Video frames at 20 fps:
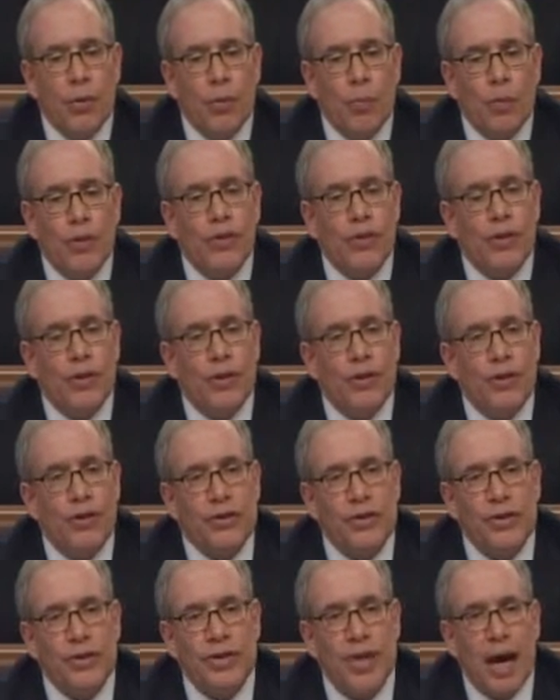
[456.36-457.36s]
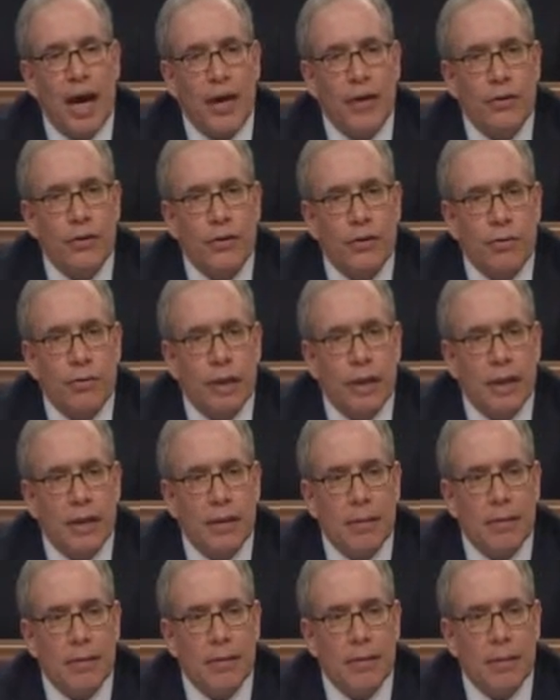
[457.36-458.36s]
But this is not
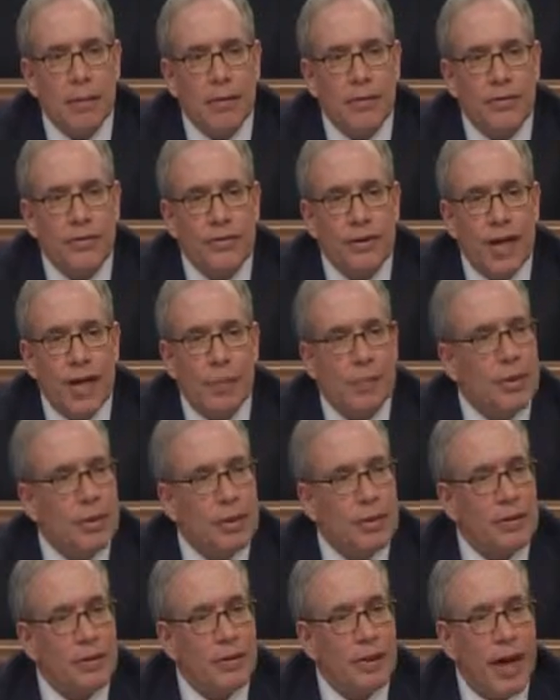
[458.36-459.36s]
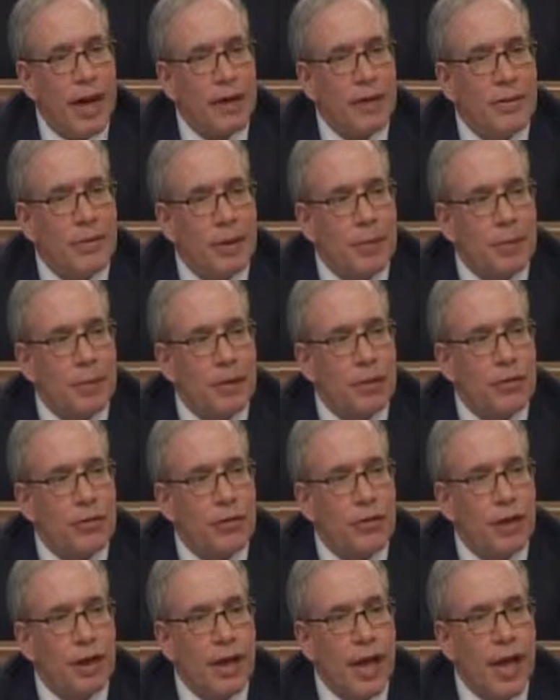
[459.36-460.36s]
a political document,
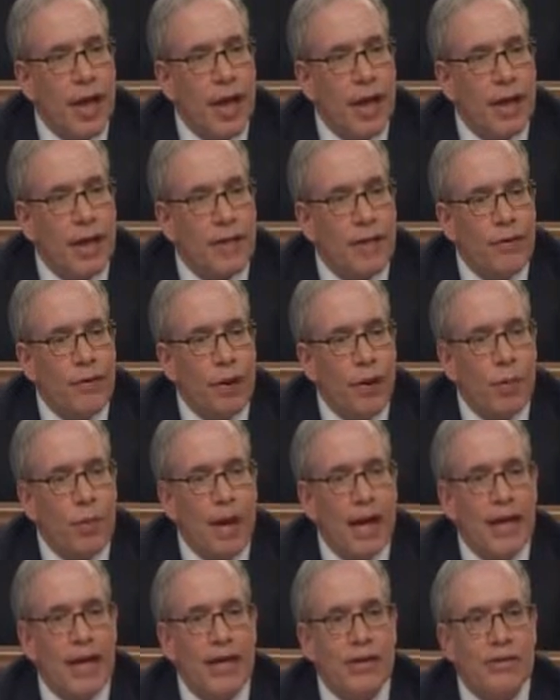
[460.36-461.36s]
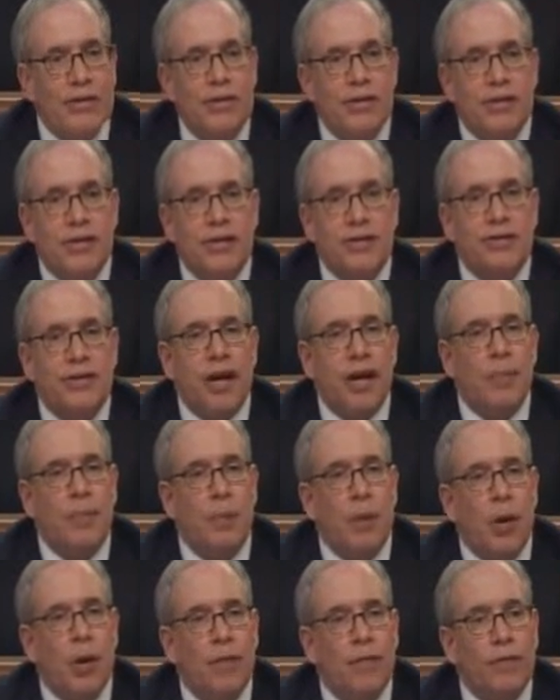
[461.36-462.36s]
because even though my agency is
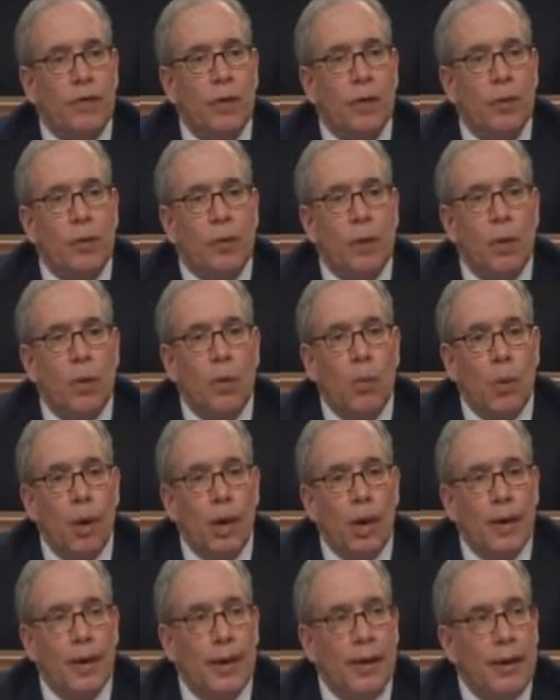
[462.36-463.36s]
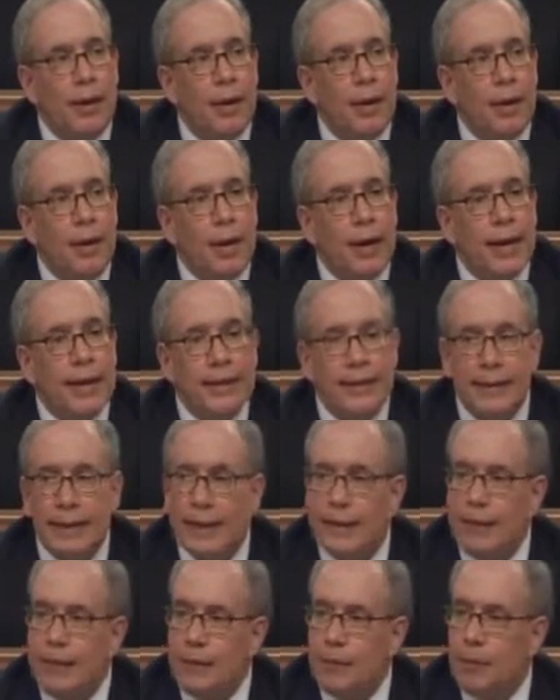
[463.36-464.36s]
not part of Local Law 1, I
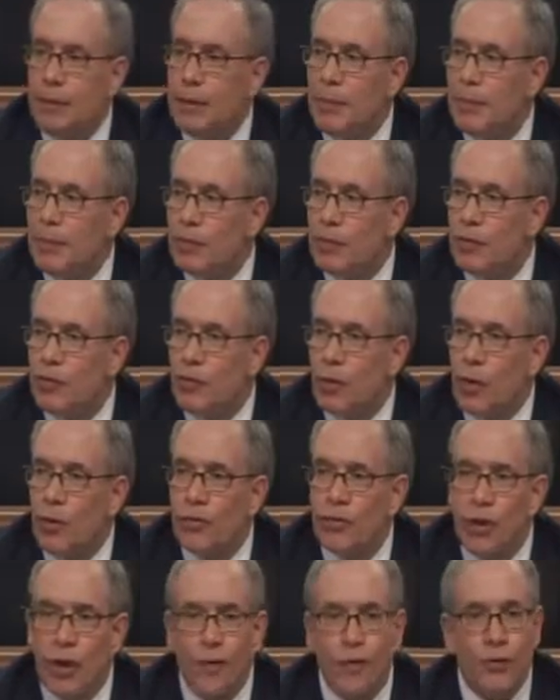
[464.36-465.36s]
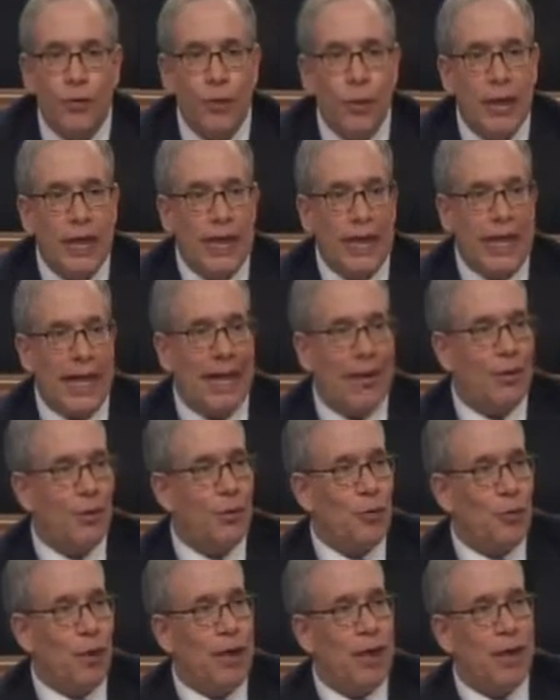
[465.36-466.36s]
said to the people in the Controller's office, we
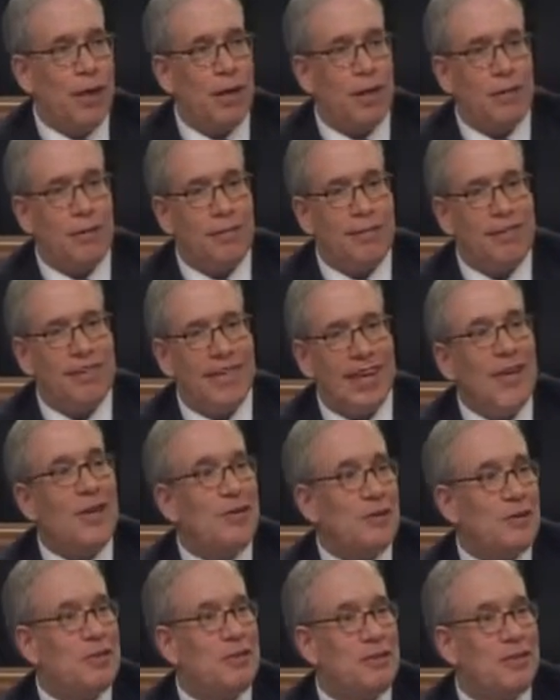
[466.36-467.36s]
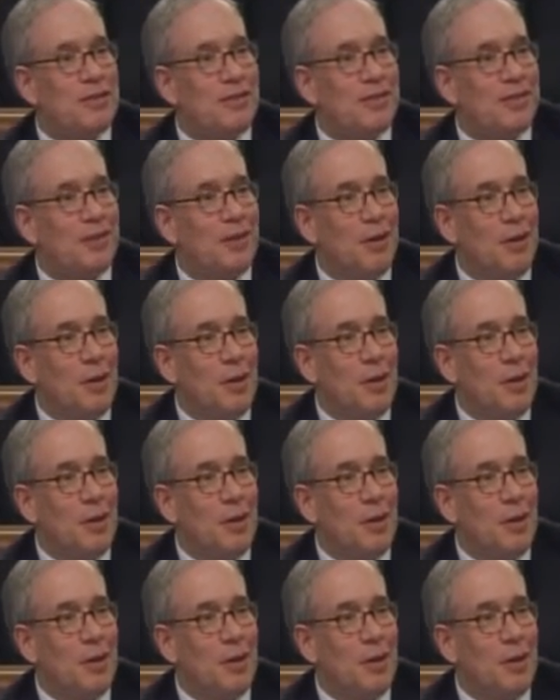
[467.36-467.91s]
can't grade city agencies